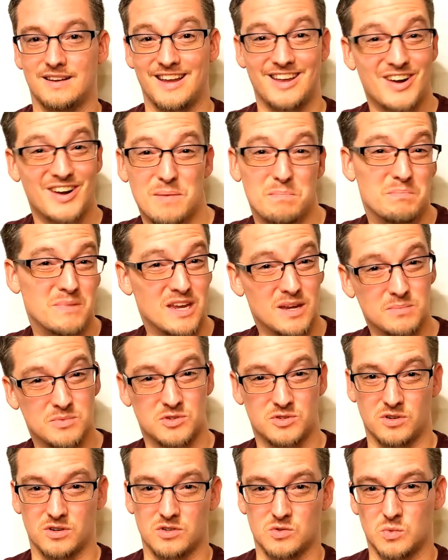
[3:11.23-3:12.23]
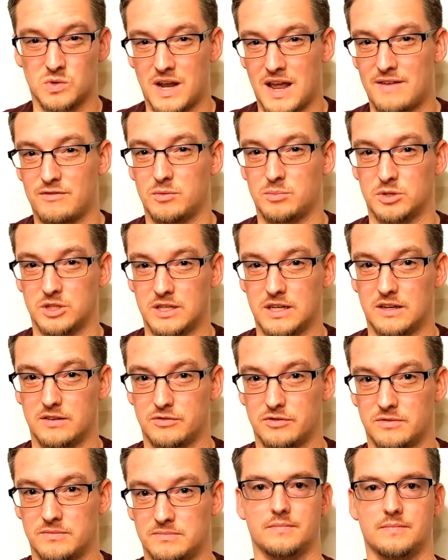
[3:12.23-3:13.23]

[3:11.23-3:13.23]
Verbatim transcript: internet memesters would have you believe.